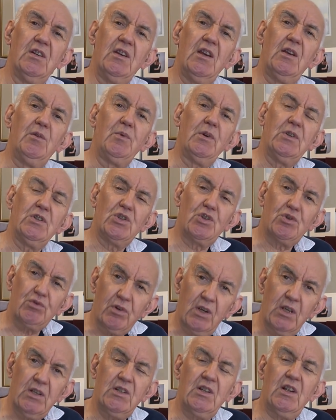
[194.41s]
it went
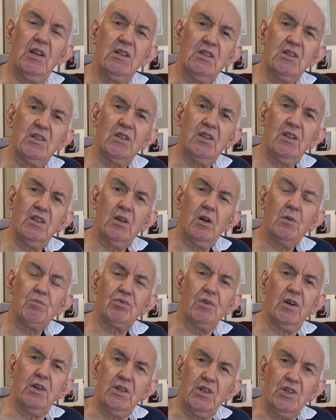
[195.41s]
straight into the
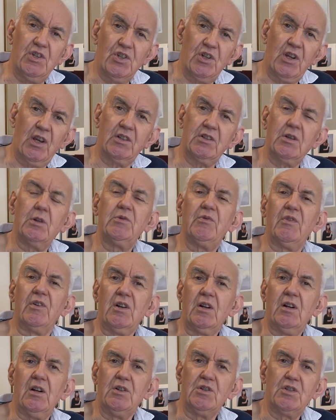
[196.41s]
operating shack, so it's very
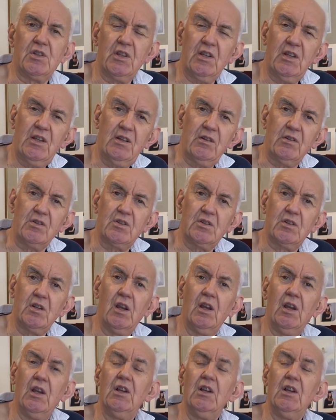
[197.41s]
close to the house.